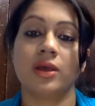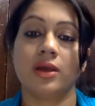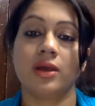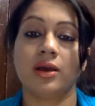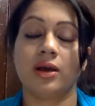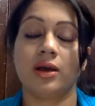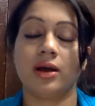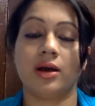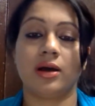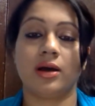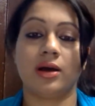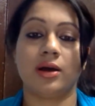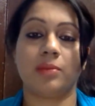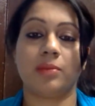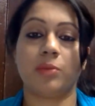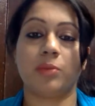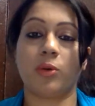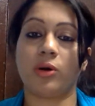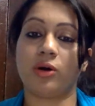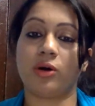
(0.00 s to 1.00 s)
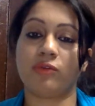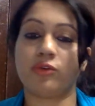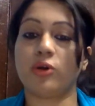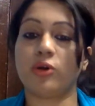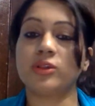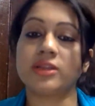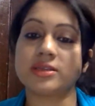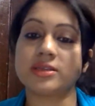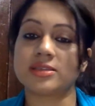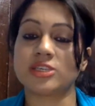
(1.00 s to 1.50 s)
of
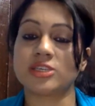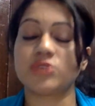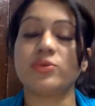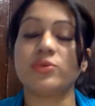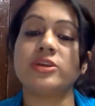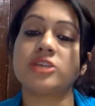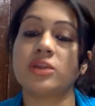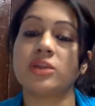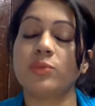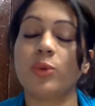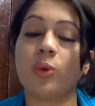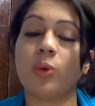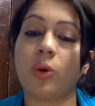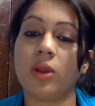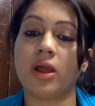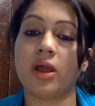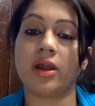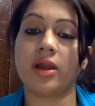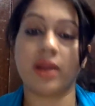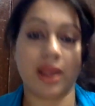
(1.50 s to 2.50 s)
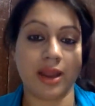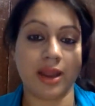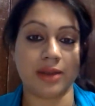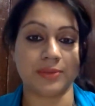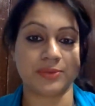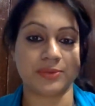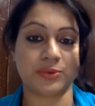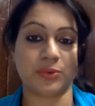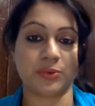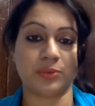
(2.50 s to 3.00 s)
all the situation we all are
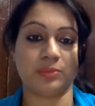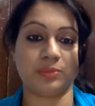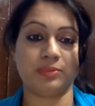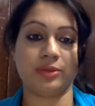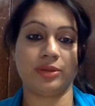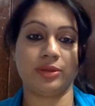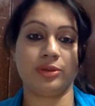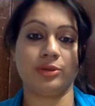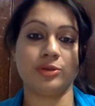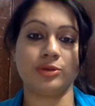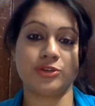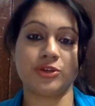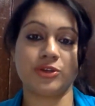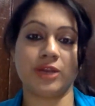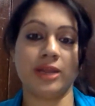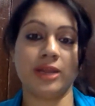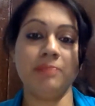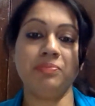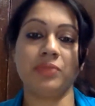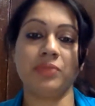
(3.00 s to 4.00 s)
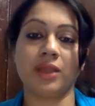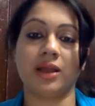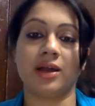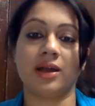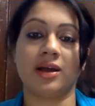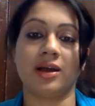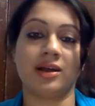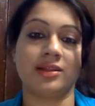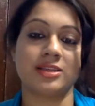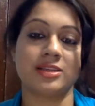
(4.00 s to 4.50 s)
in. So usually
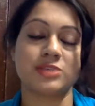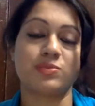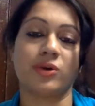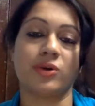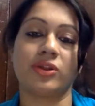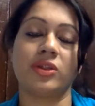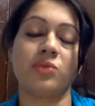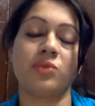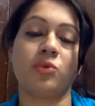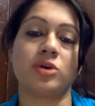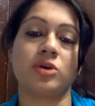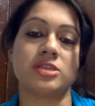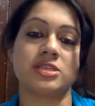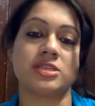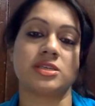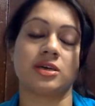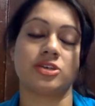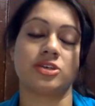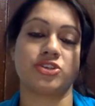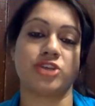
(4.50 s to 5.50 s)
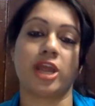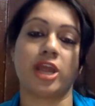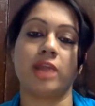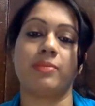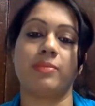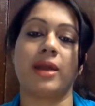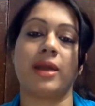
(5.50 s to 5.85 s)
this burden was shared by